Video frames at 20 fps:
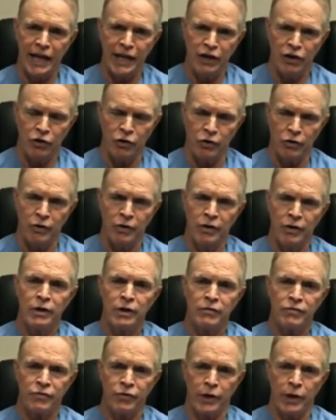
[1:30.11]
angle
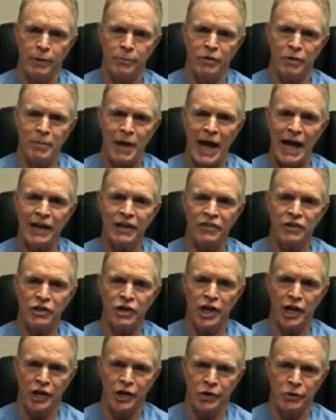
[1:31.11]
from the back of the
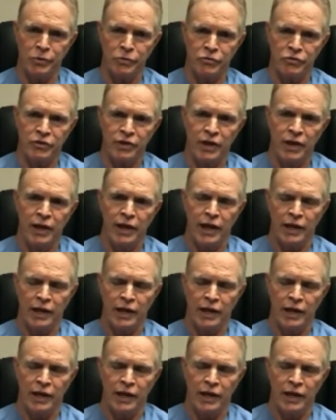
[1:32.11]
nose.